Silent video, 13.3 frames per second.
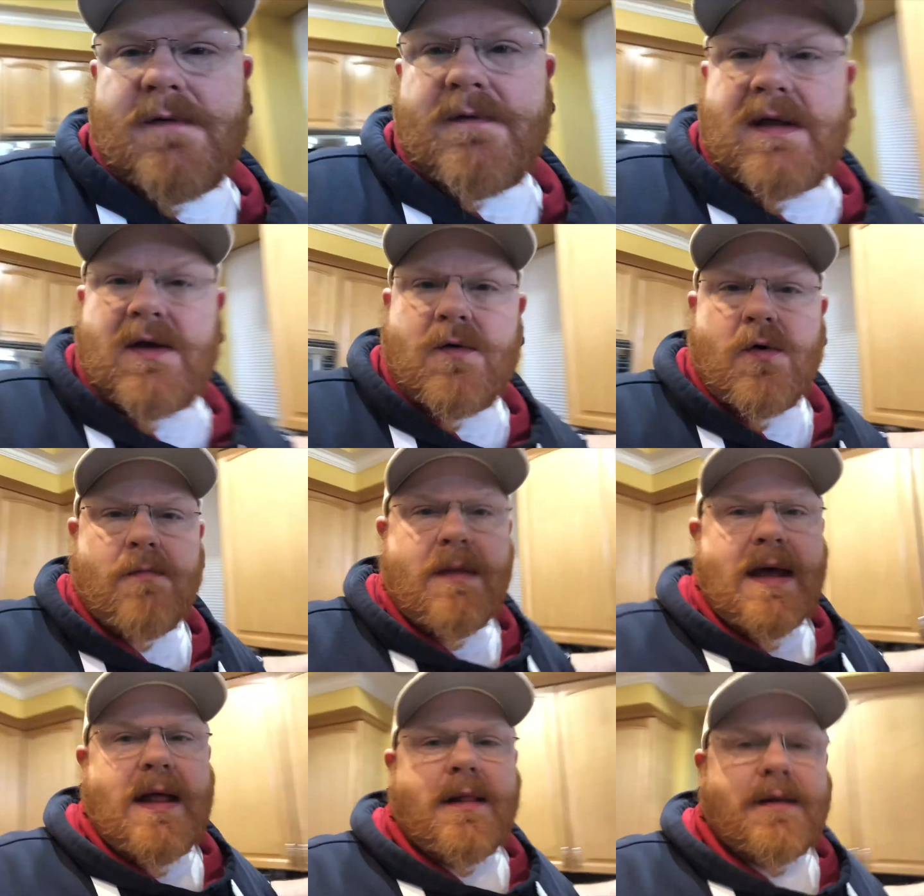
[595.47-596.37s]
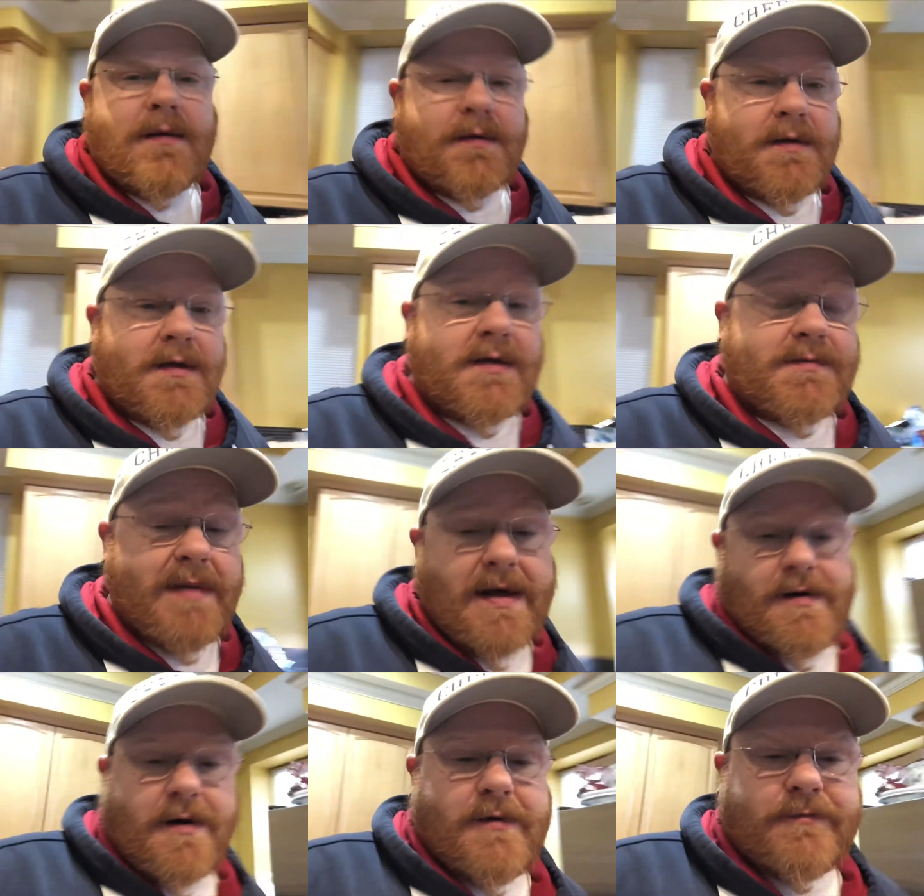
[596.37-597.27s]
the Hormel is
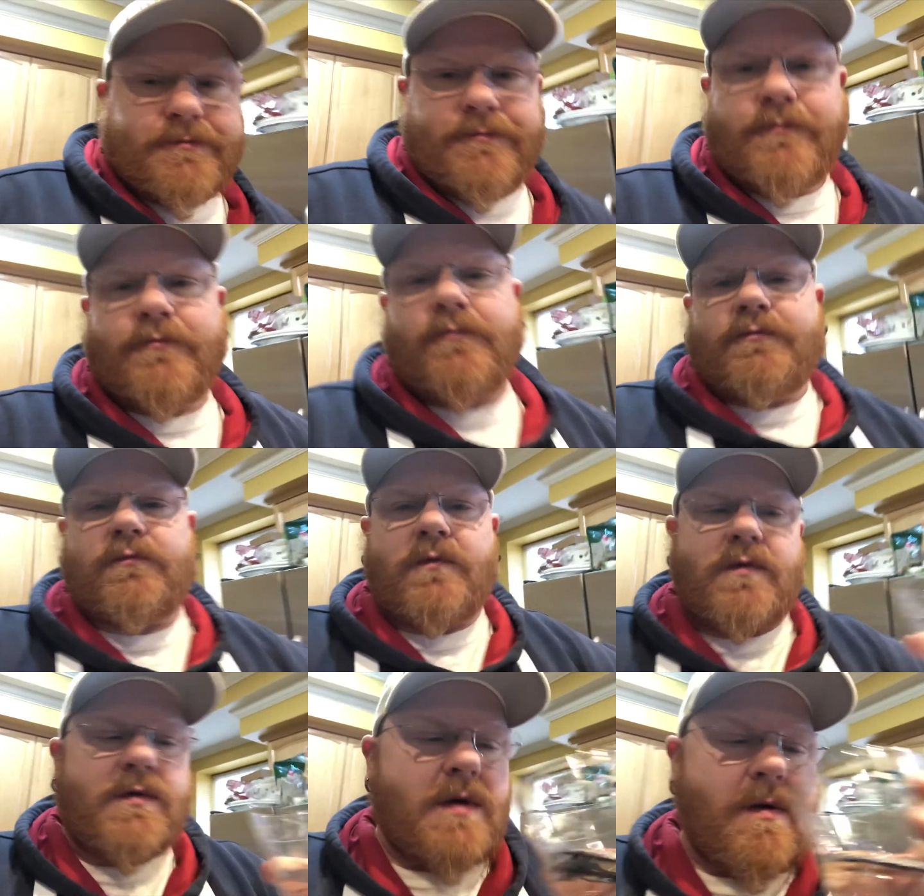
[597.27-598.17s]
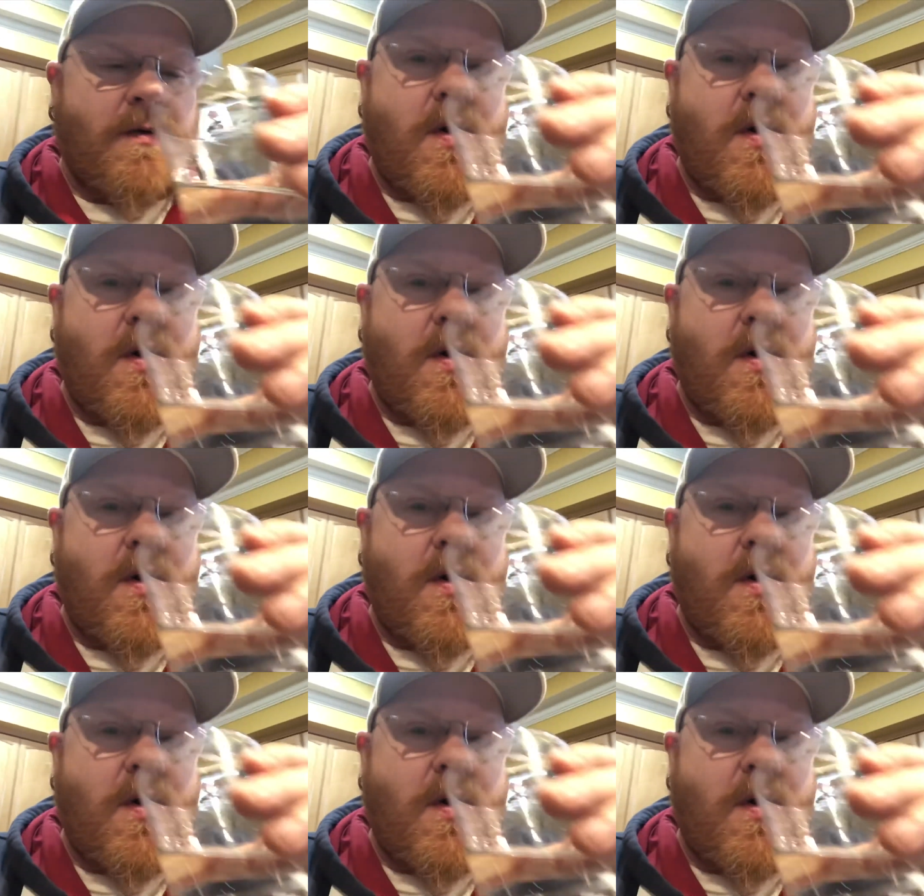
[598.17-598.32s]
better. So.